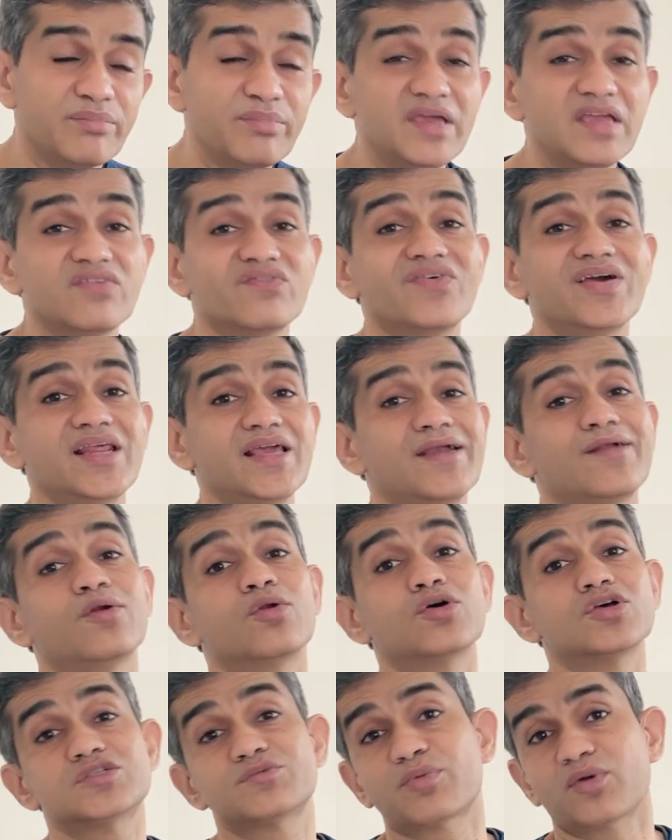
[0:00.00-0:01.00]
be in very
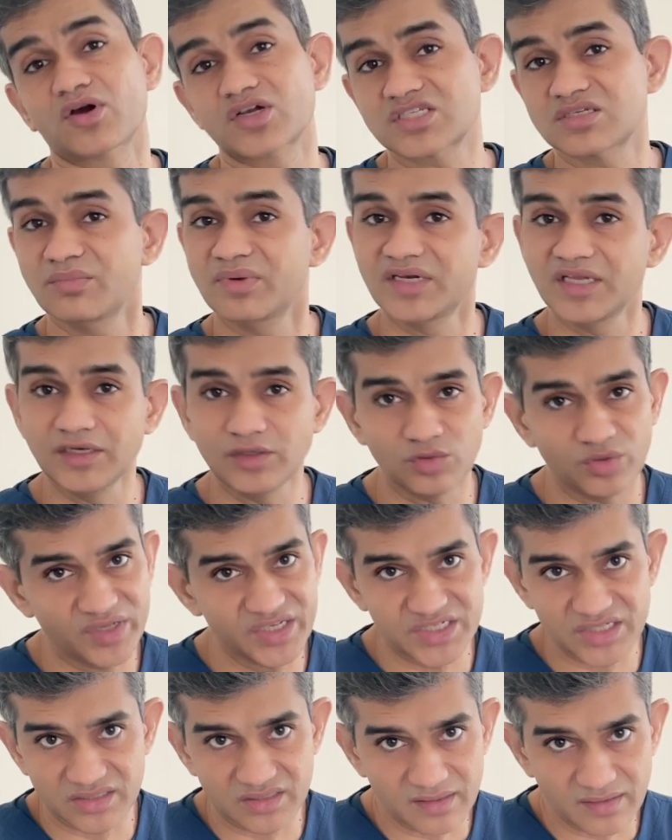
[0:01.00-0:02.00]
close proximity to
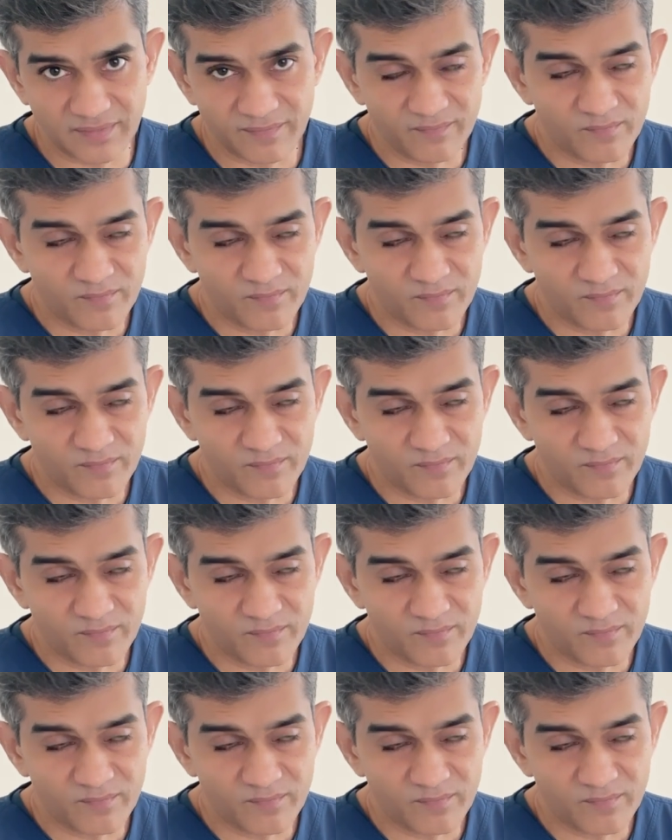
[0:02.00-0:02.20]
each other.